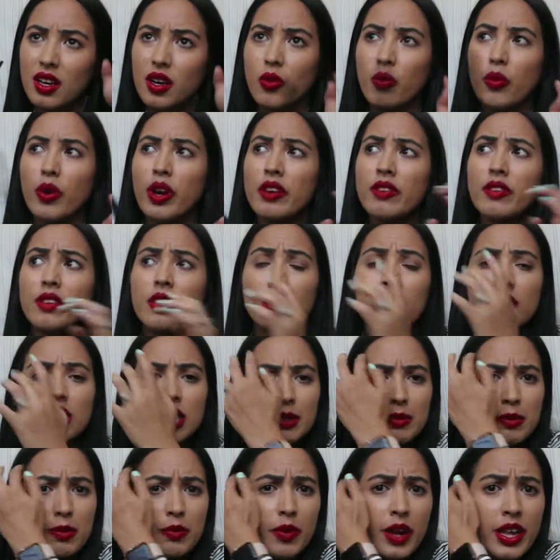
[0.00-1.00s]
Whatever
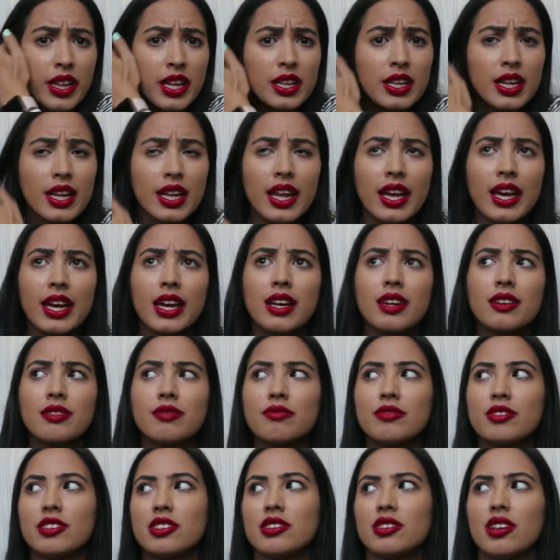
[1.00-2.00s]
type of brand that they like,
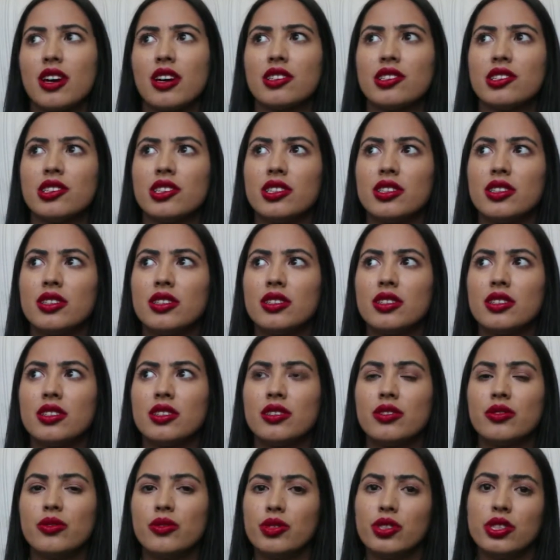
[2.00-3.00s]

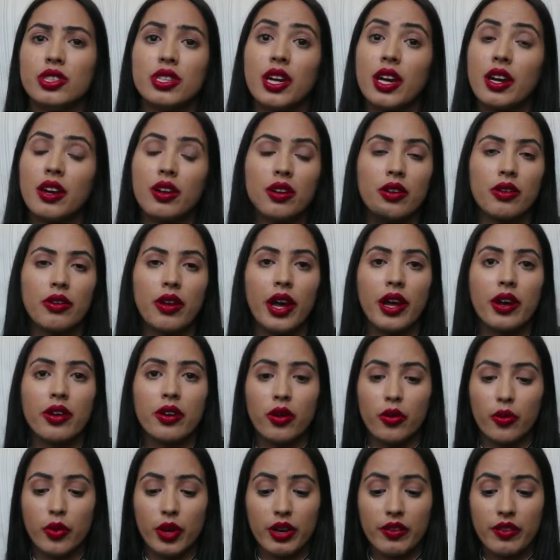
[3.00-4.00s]
Versace, Gucci, I don't, I don't
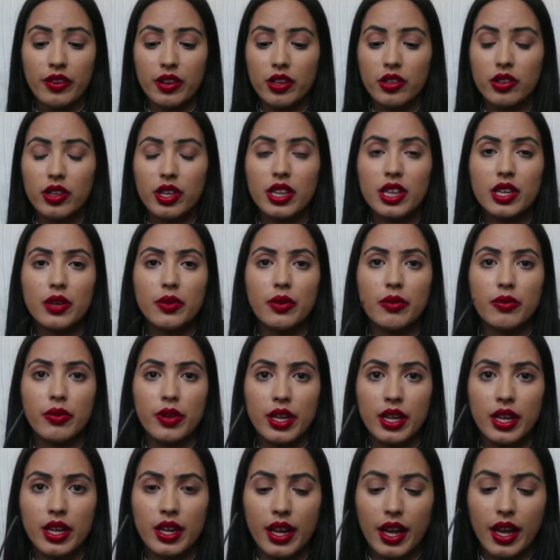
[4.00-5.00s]
know, whatever you think they would
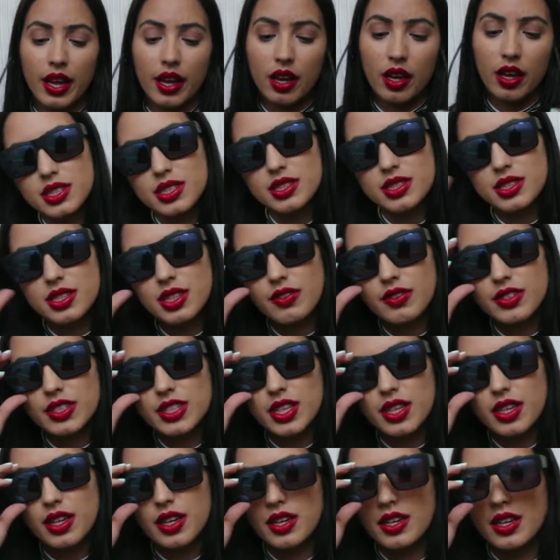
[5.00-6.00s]
really like, since
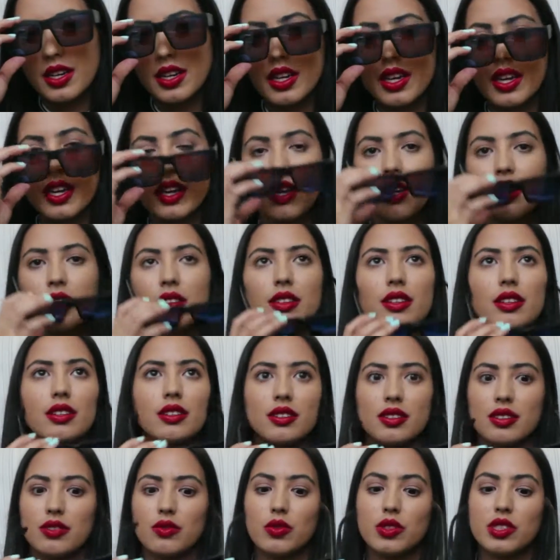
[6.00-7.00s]
obviously they're going to need it
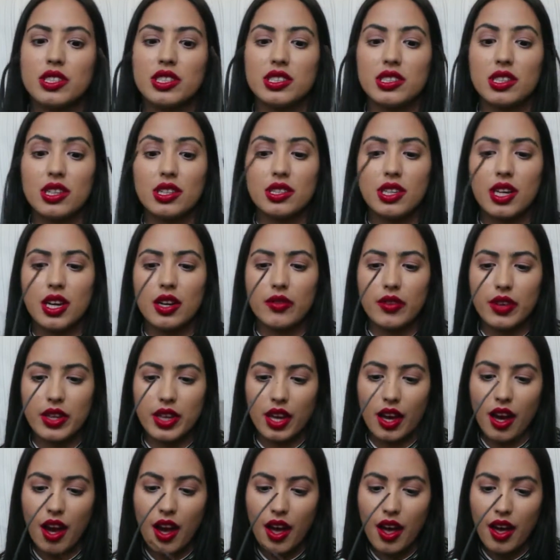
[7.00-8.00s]
once it starts getting
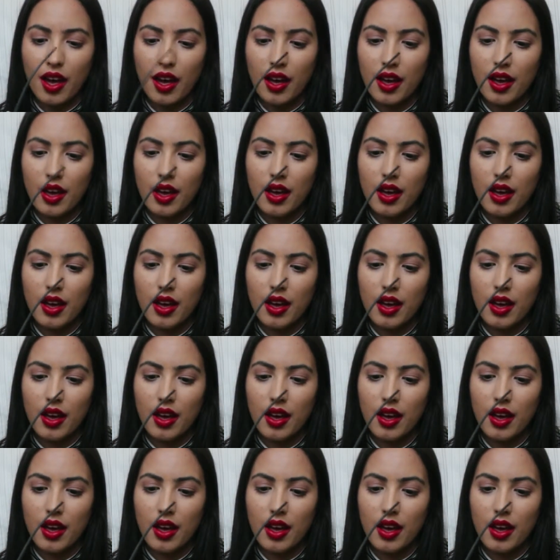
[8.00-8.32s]
really hot.